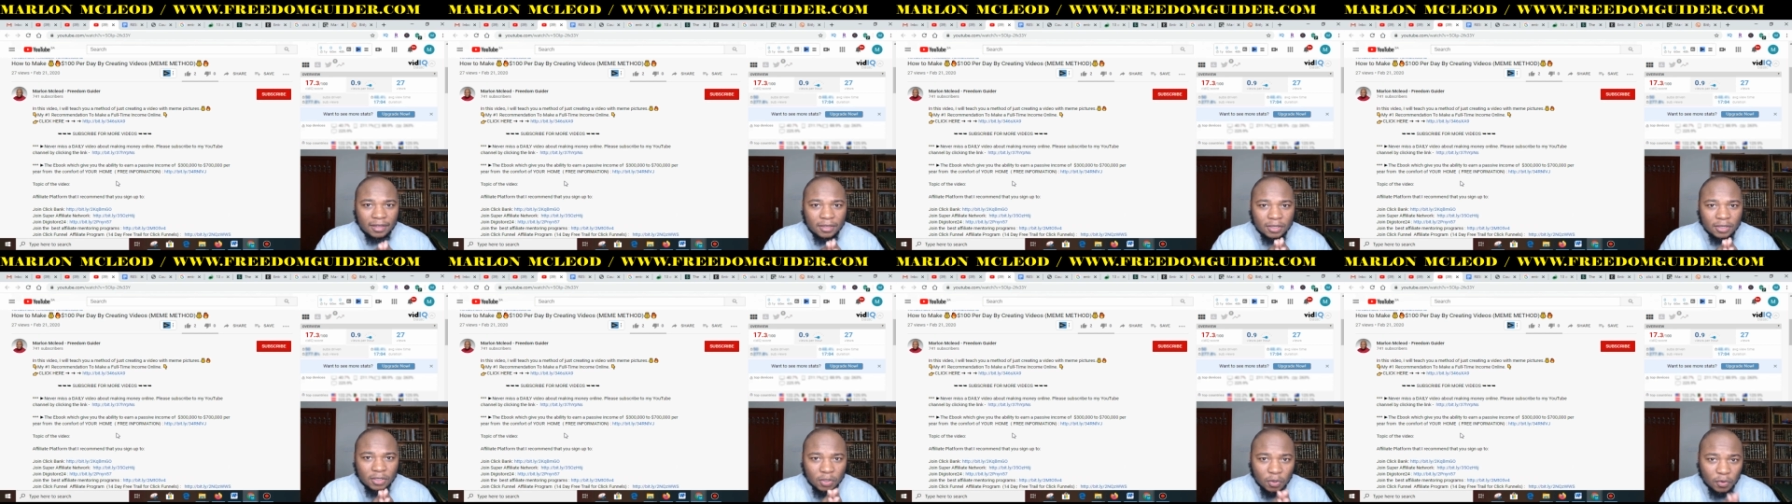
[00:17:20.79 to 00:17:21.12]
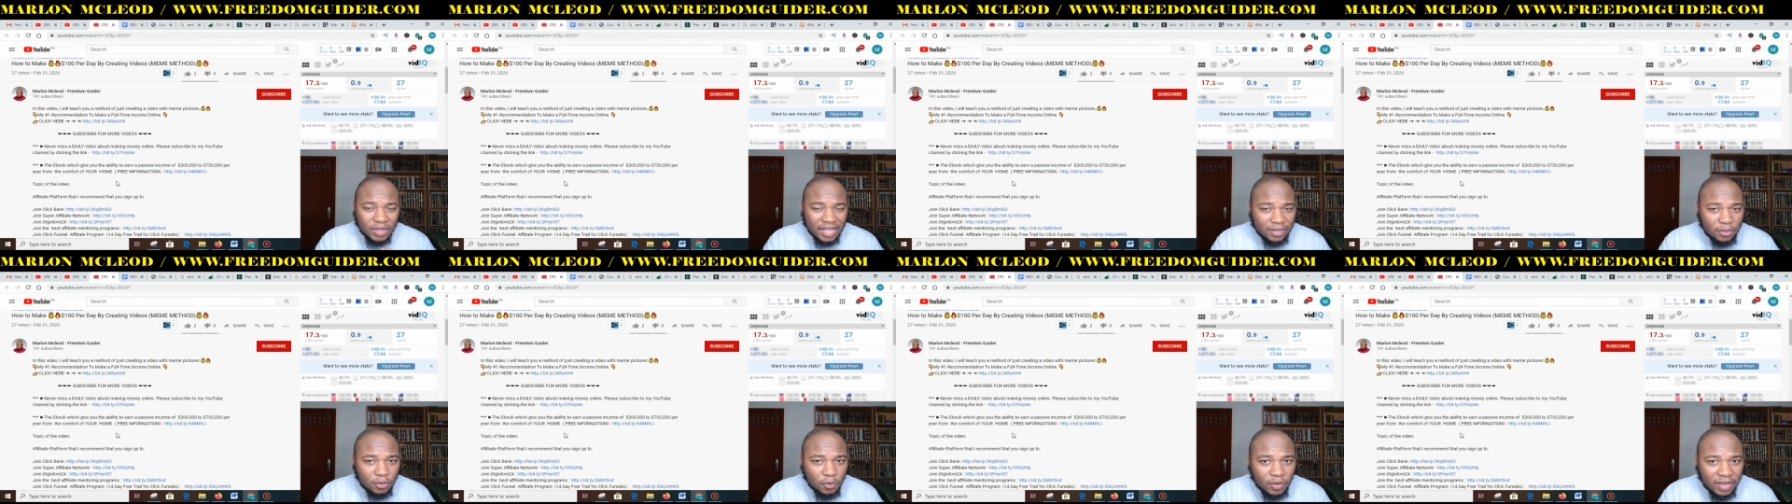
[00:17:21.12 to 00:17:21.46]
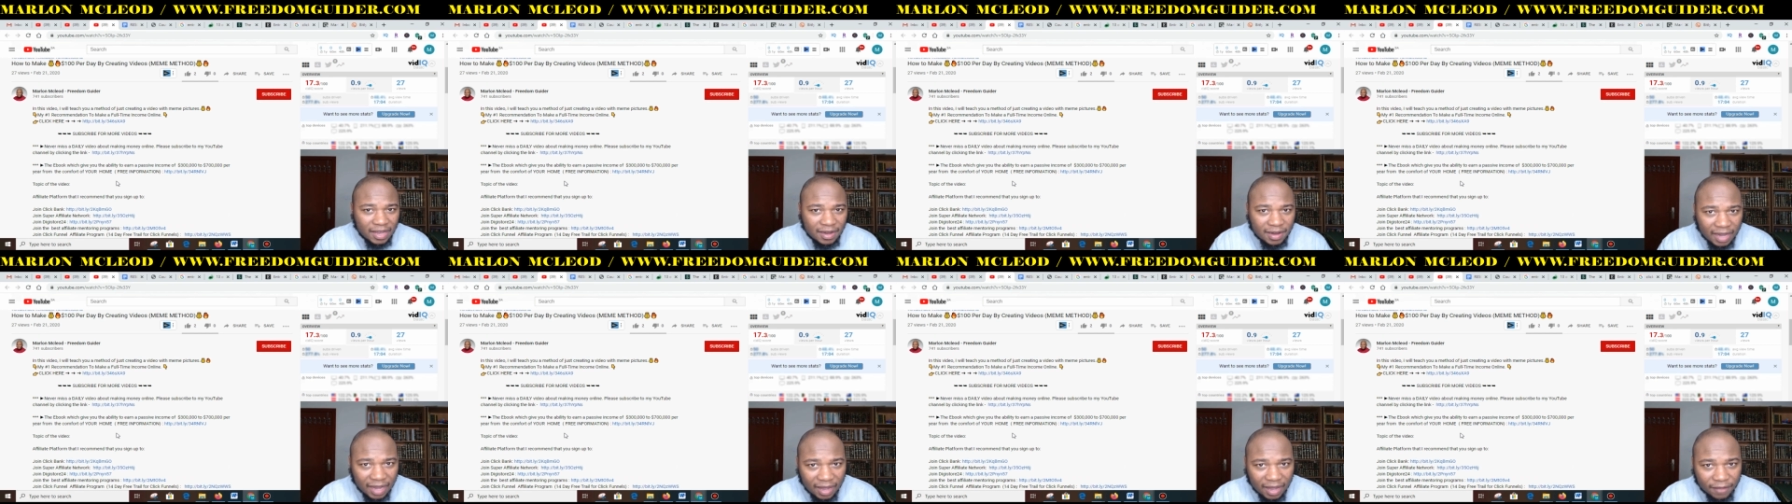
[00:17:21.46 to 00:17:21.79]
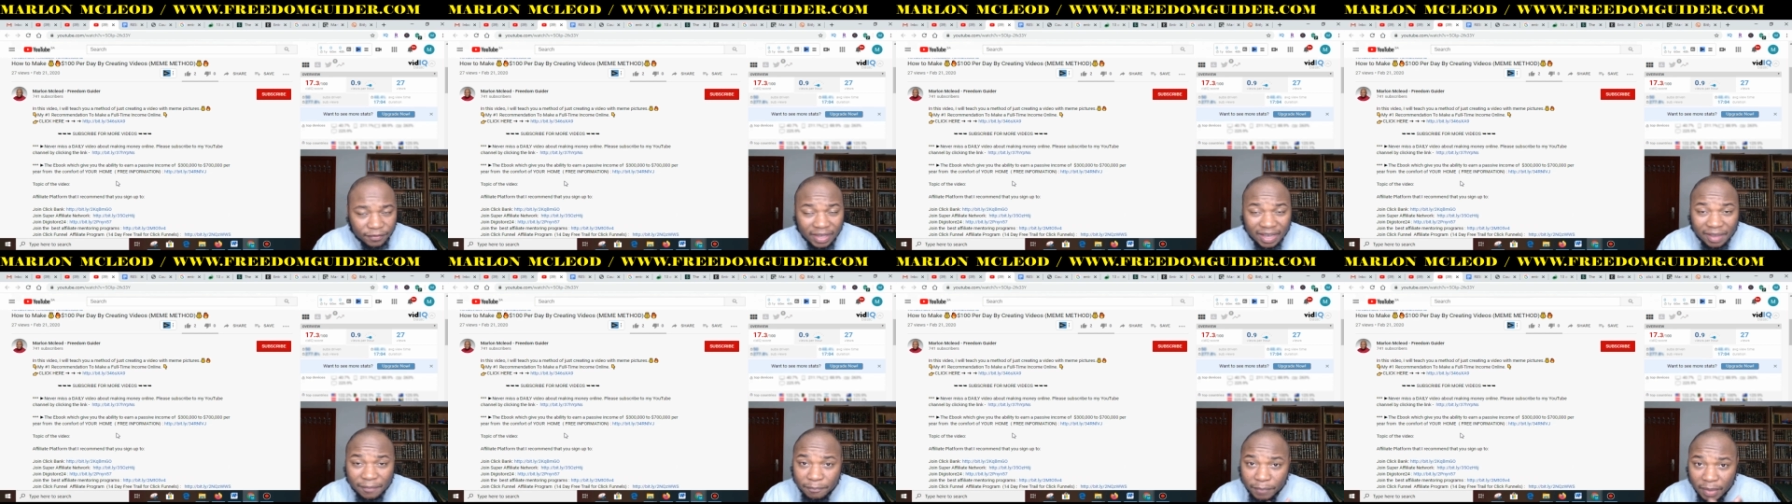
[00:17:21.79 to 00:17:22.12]
so that you can
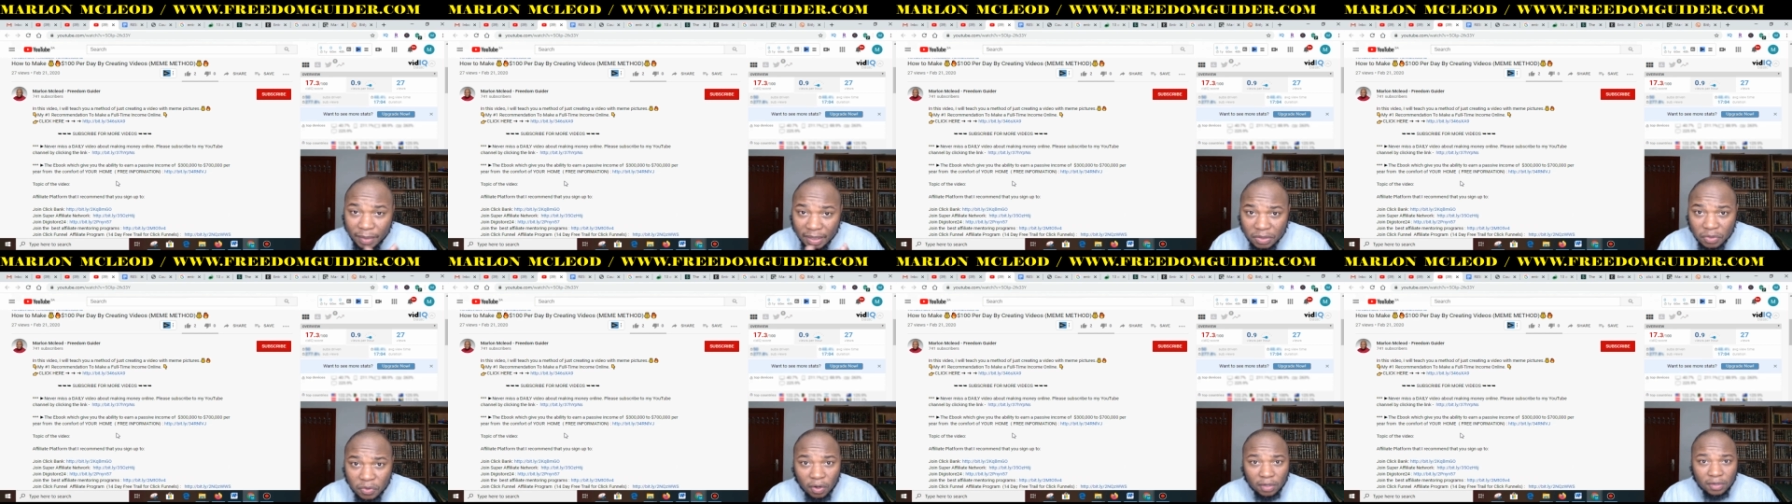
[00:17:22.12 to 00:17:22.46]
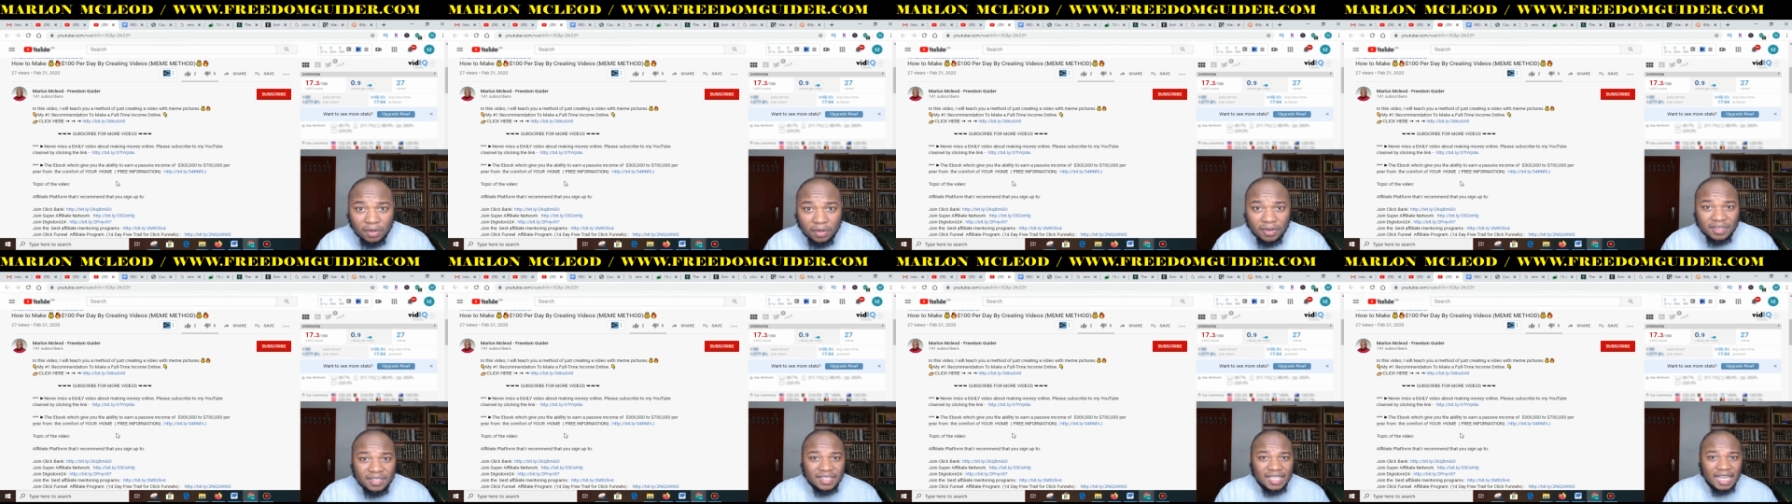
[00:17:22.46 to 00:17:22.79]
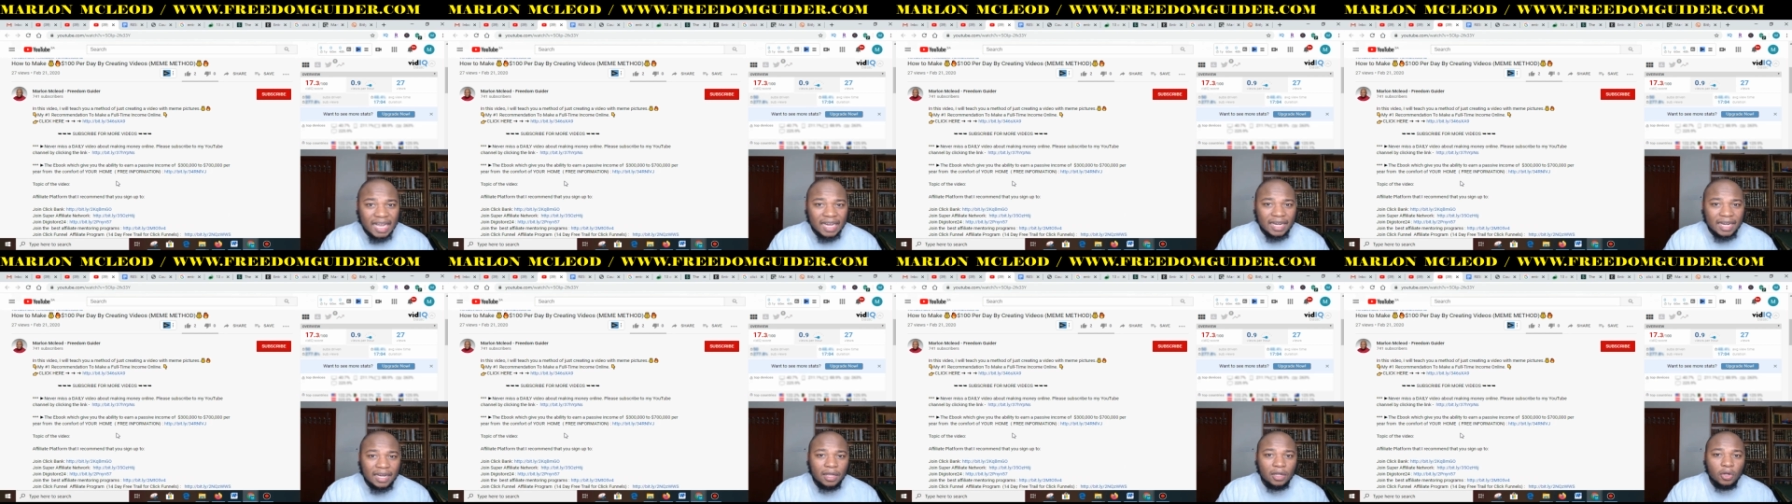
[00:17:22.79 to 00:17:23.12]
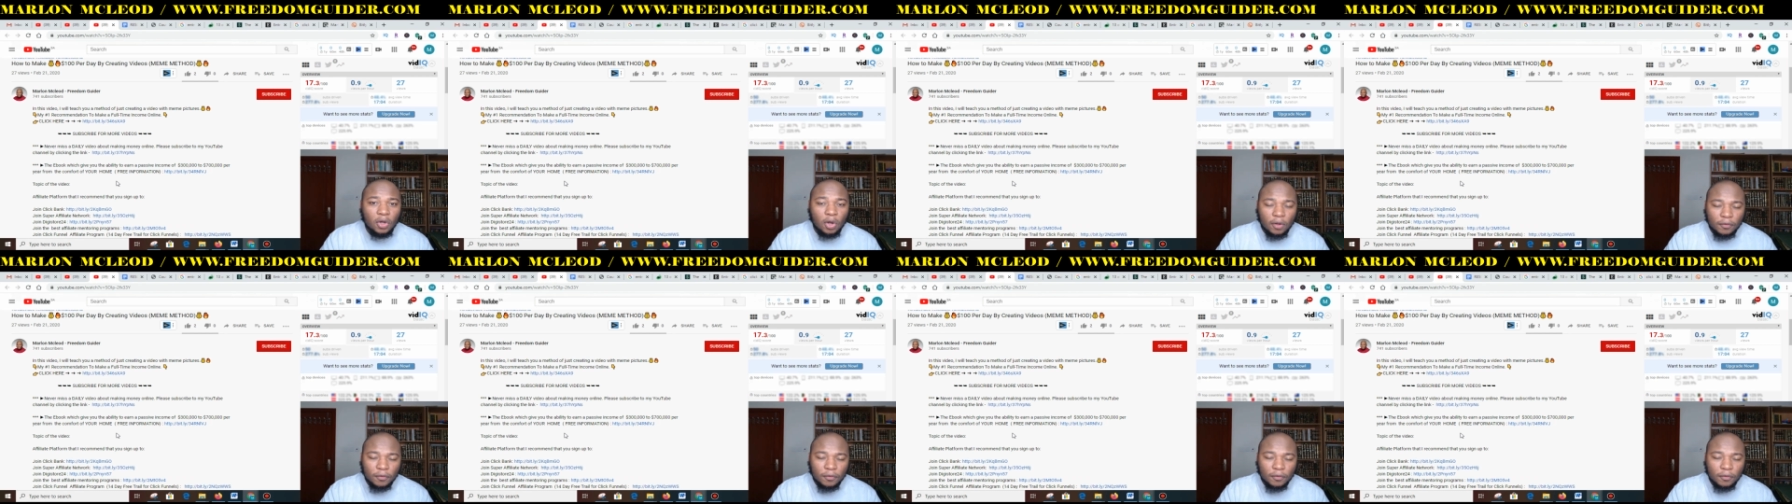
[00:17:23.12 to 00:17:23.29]
have a better understanding